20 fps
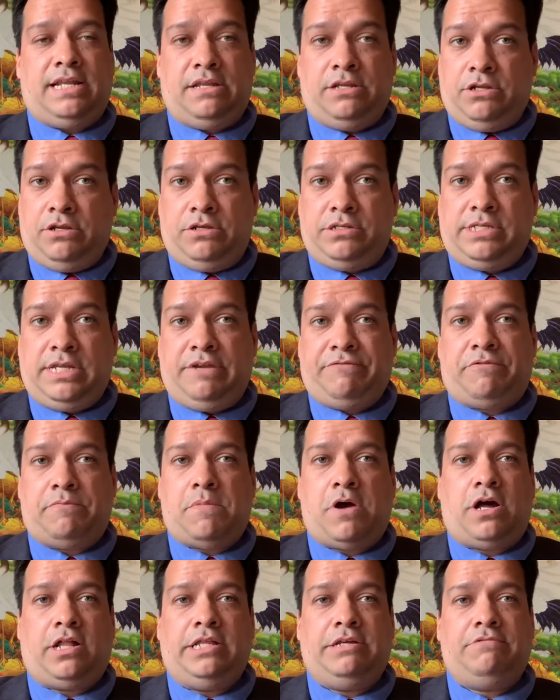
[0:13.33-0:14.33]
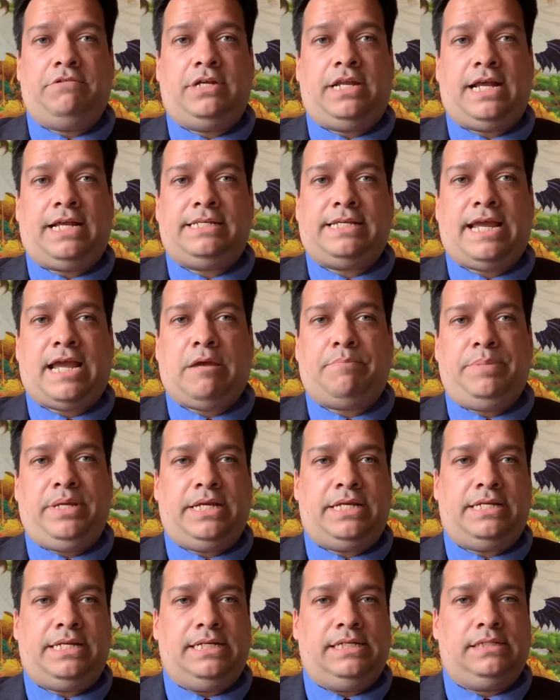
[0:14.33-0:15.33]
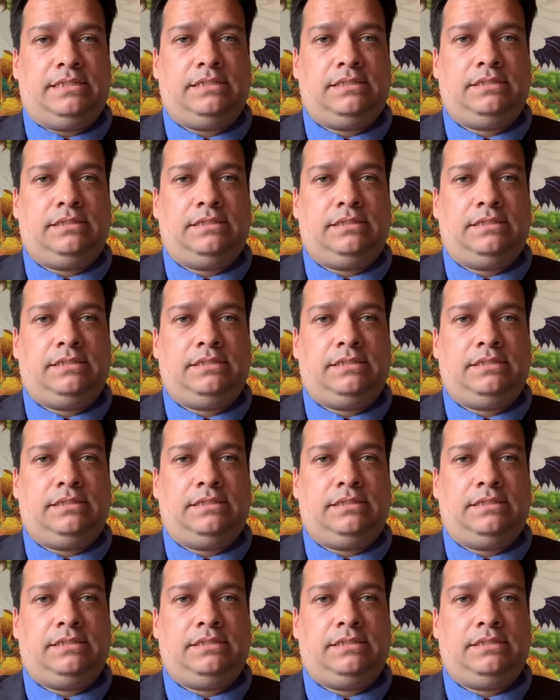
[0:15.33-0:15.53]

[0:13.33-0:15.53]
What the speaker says: you see from Hollywood has a happy ending?